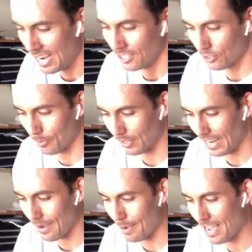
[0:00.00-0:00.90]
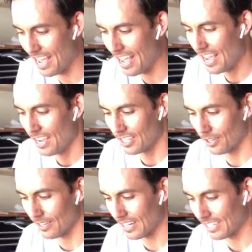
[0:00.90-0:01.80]
Triple cap,
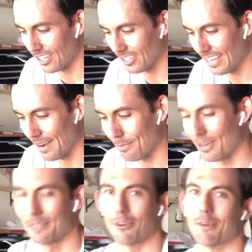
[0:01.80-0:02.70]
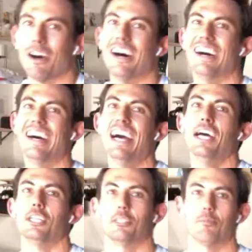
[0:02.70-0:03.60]
going on call, can't breathe very well.
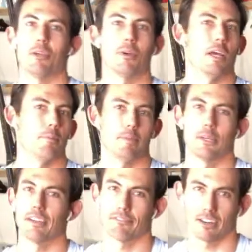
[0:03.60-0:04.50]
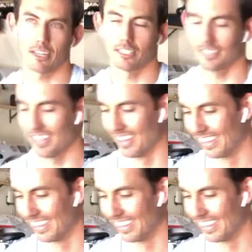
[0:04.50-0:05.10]
Just mute. Mute it first.